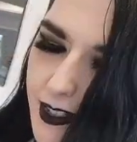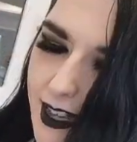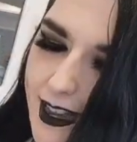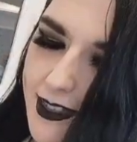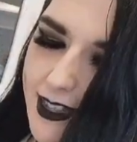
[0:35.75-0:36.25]

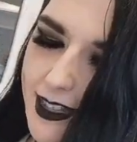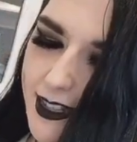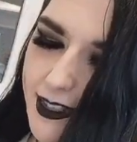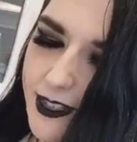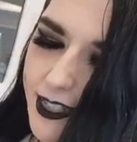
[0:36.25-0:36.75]
and
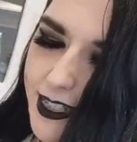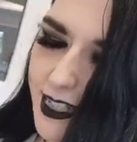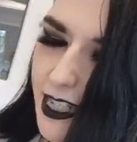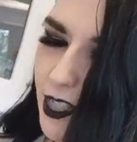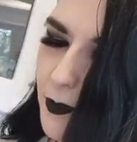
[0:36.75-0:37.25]
then you're gonna take your